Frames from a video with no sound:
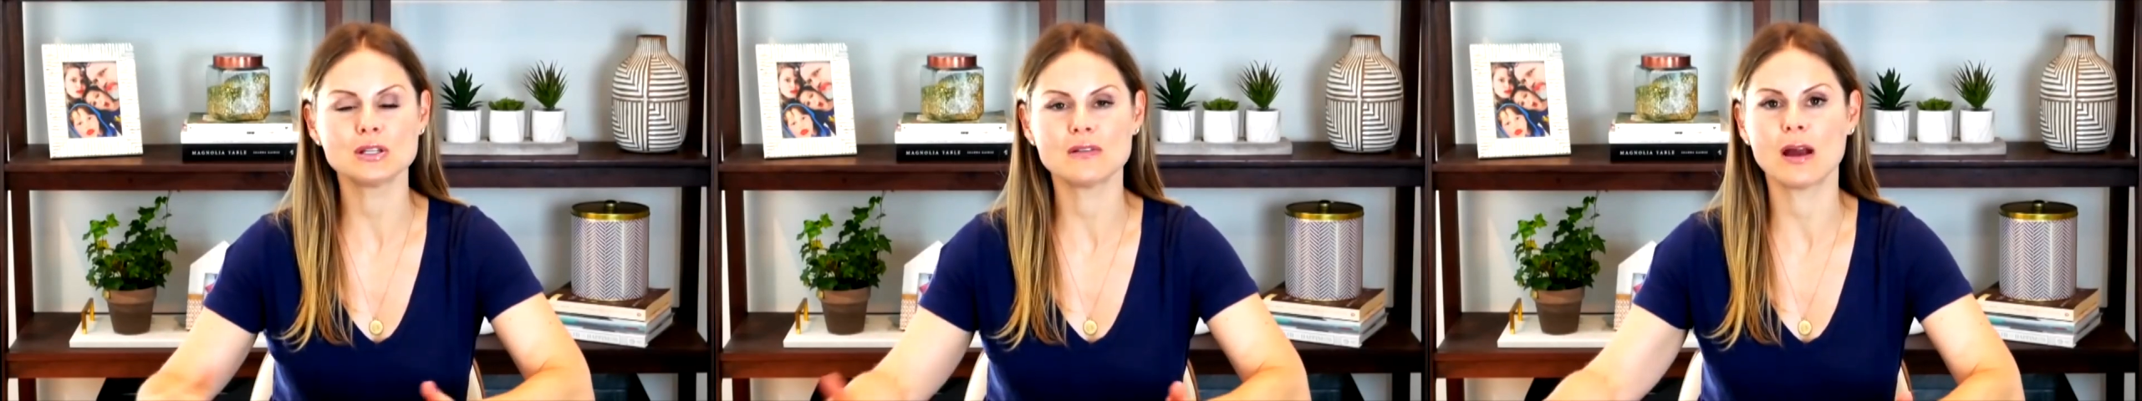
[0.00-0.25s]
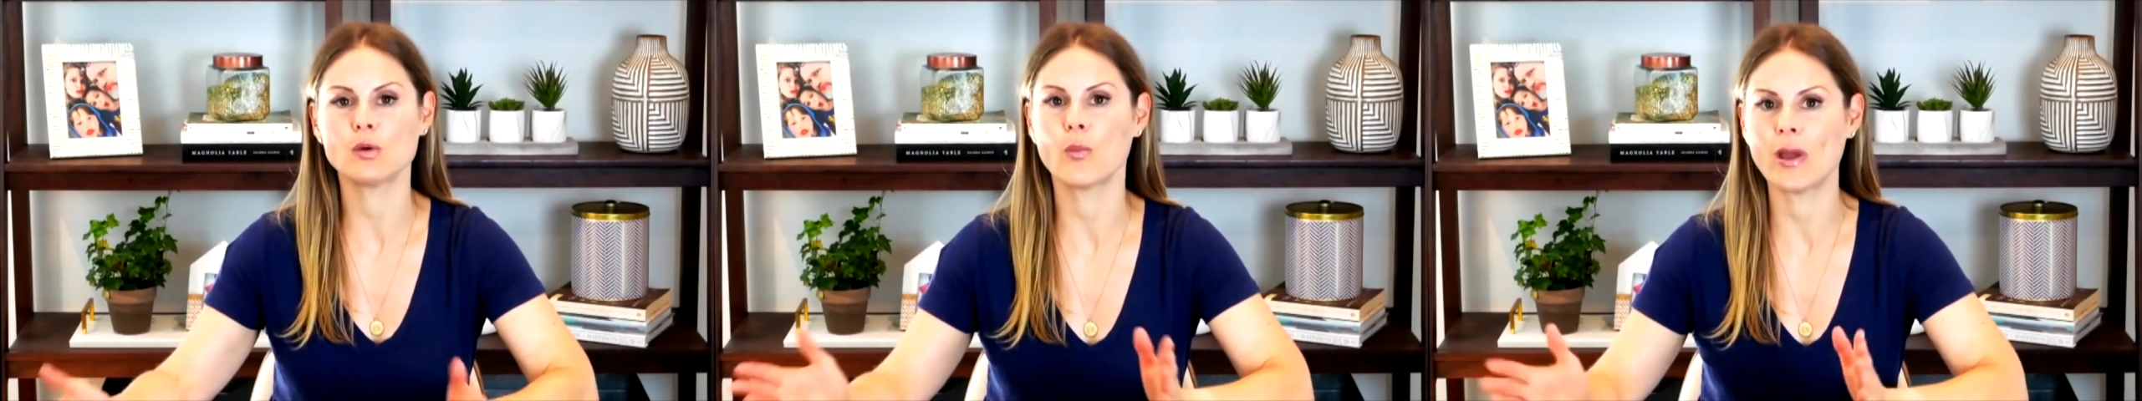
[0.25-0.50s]

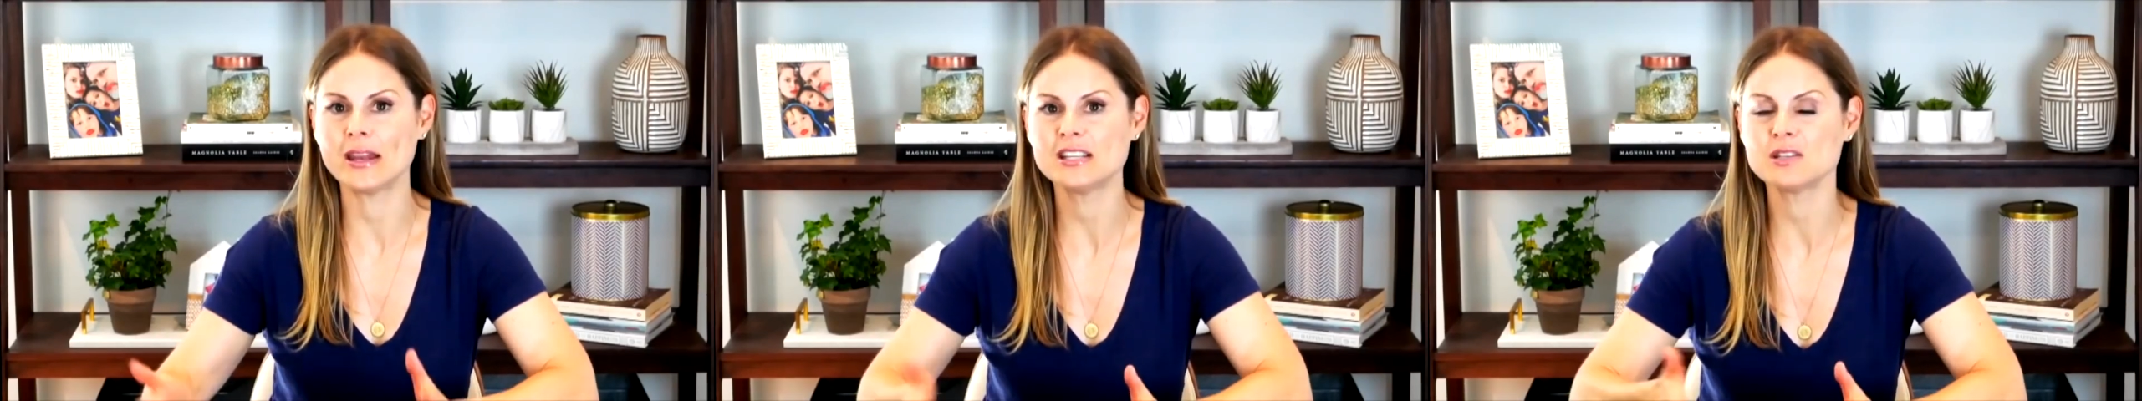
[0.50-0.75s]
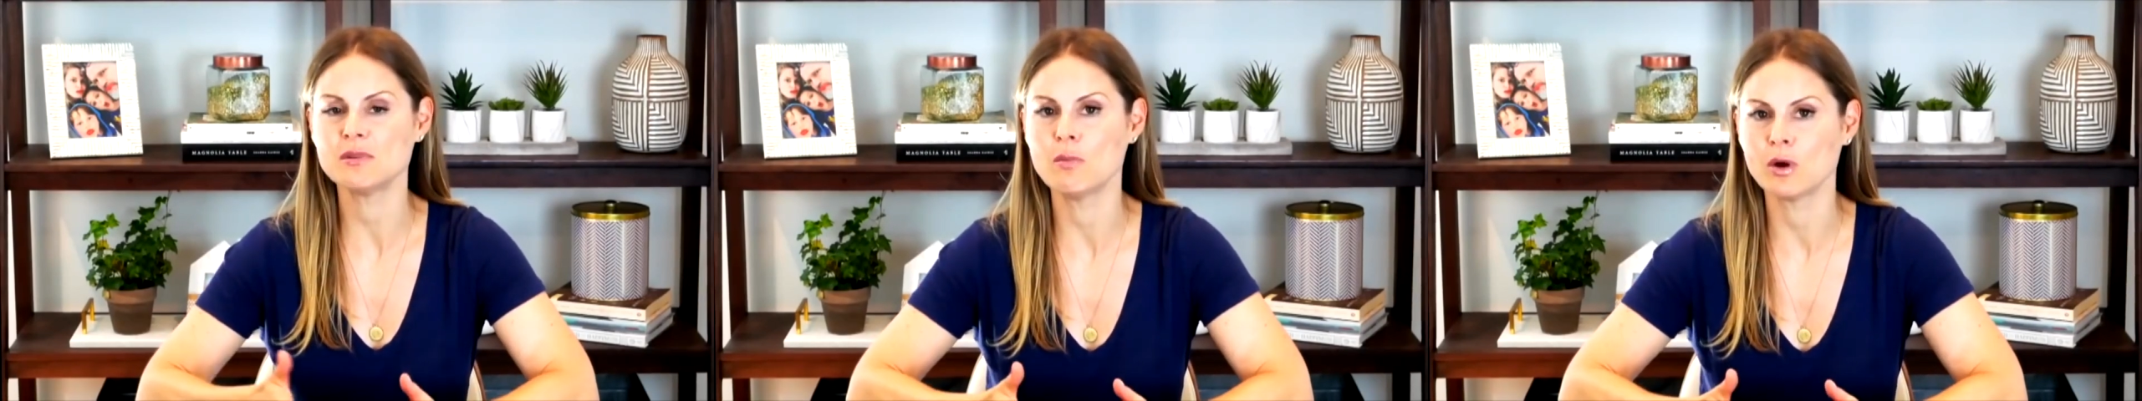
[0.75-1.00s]
around waiting
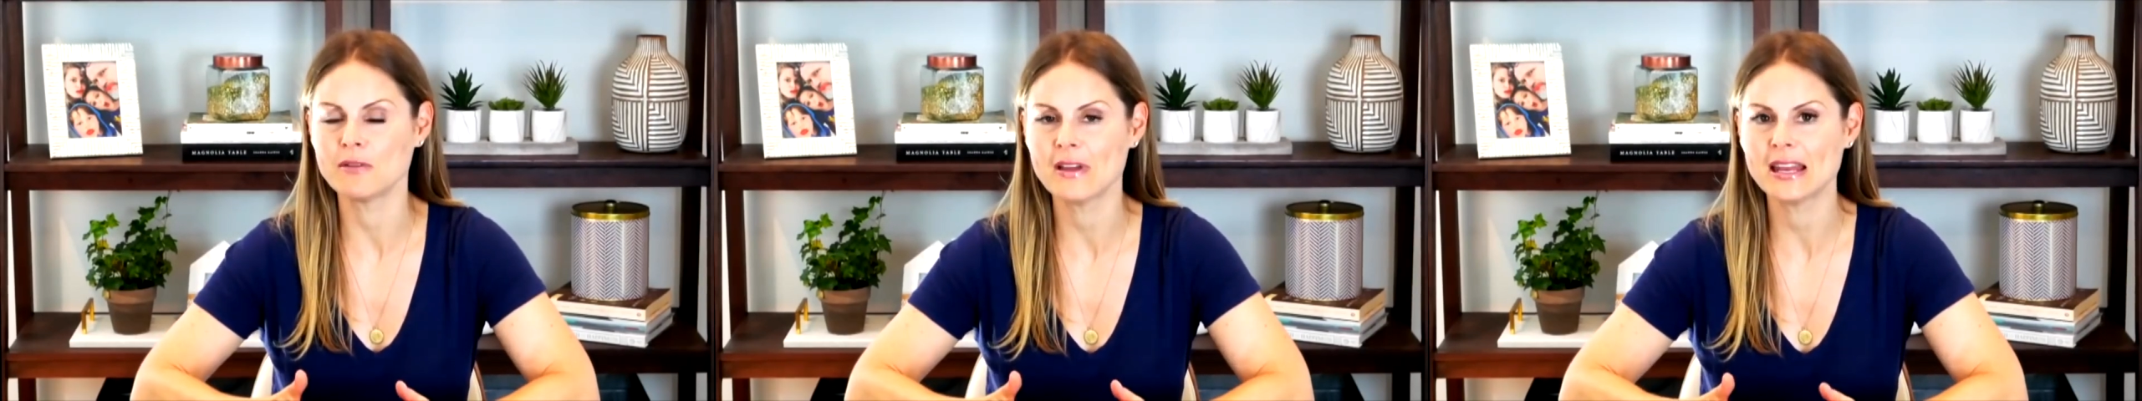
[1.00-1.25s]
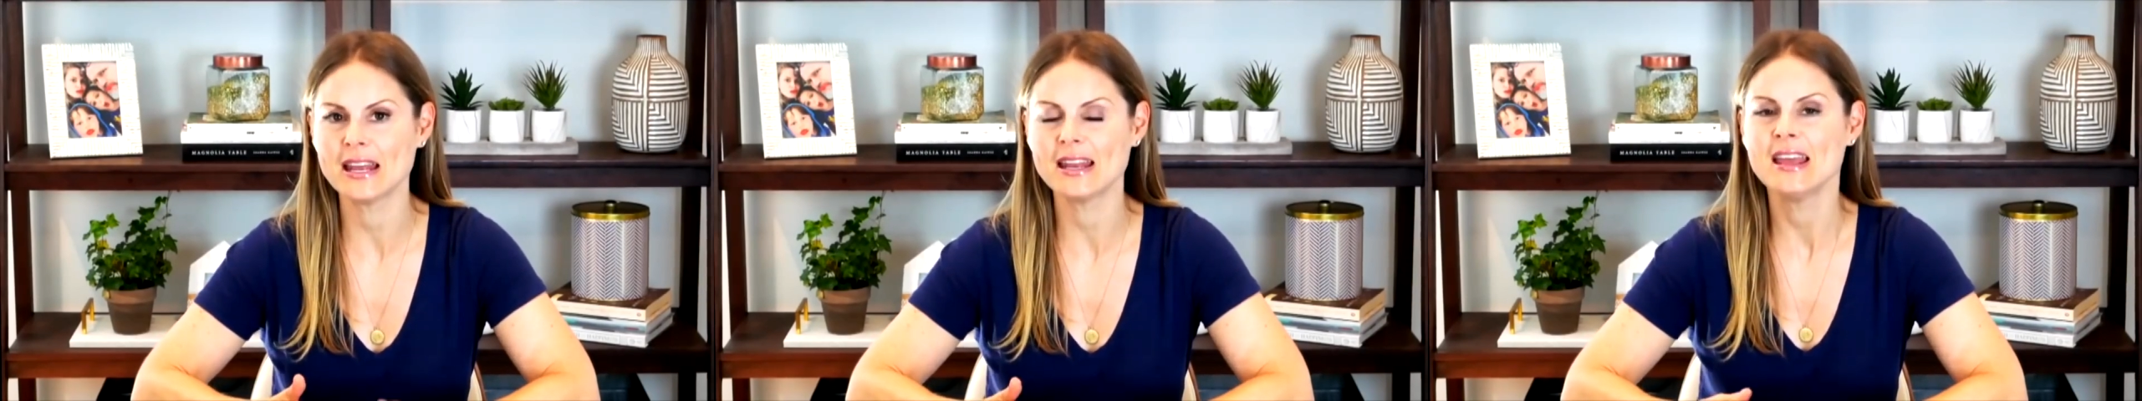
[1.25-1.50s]
to be
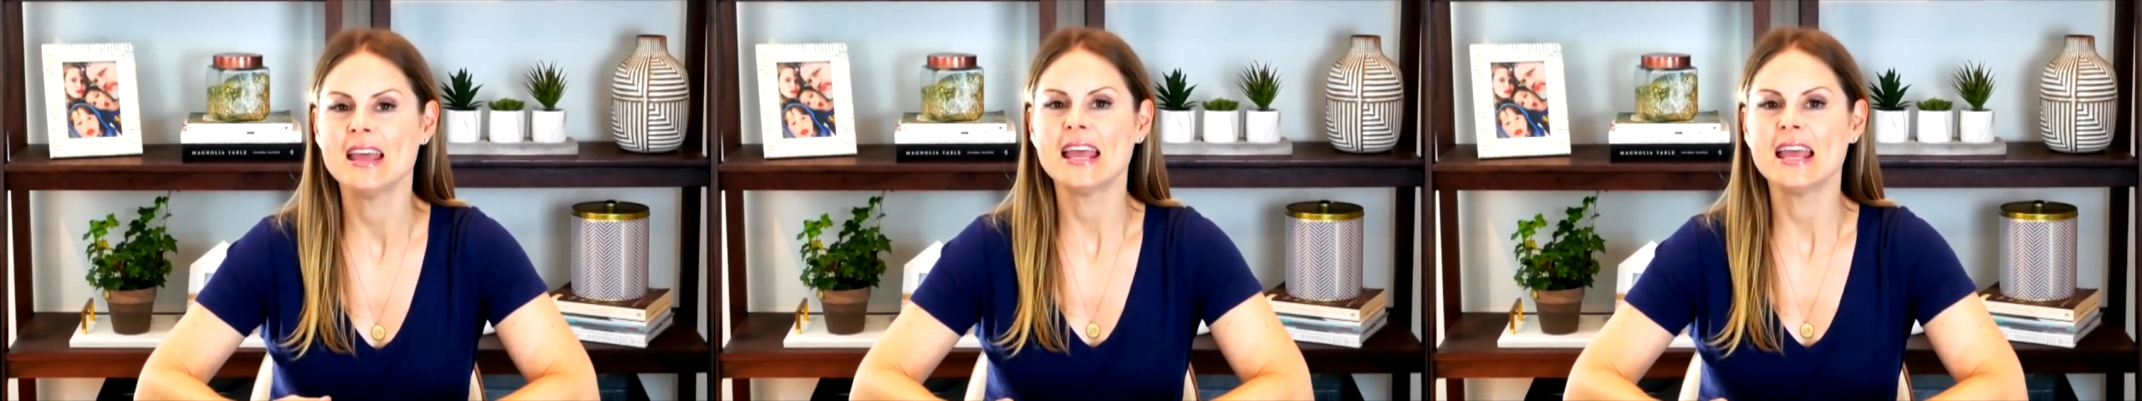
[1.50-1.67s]
motivated,